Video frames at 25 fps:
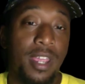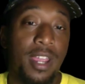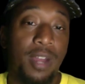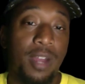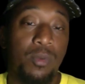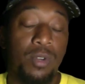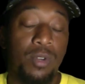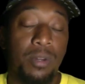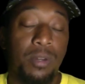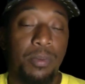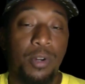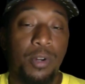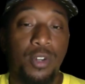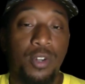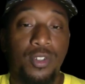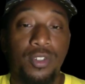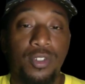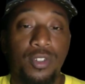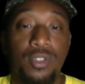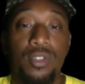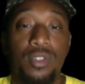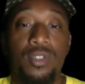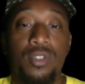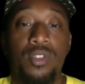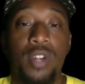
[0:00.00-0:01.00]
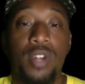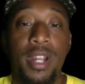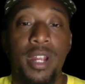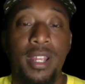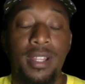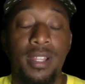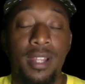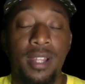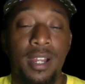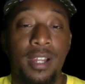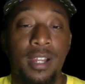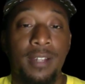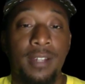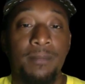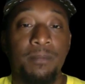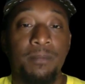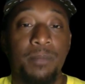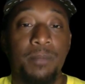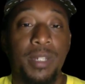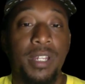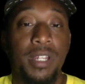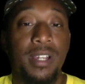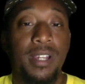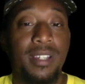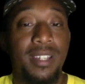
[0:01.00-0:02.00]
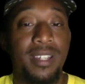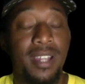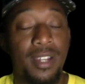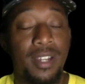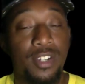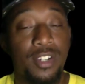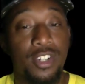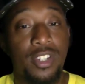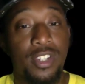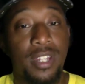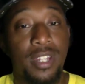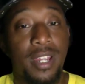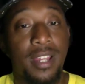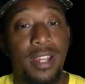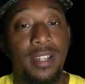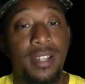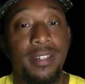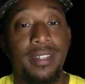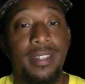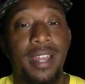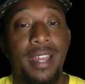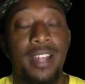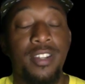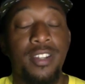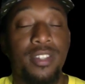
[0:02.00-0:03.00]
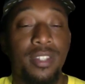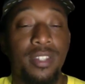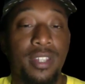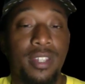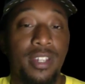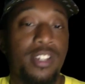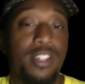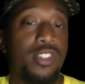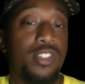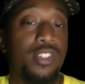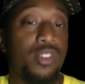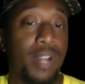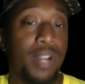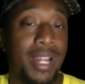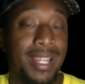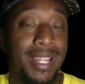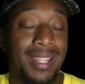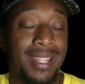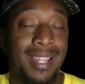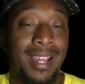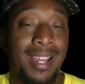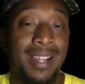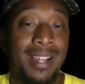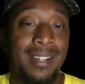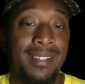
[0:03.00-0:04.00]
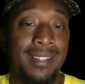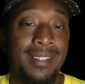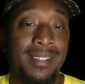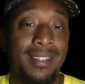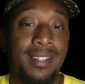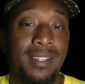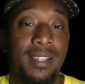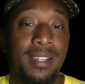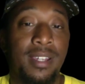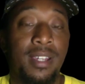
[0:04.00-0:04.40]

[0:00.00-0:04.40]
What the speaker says: I want to purchase a trade line," because he understands that these trade lines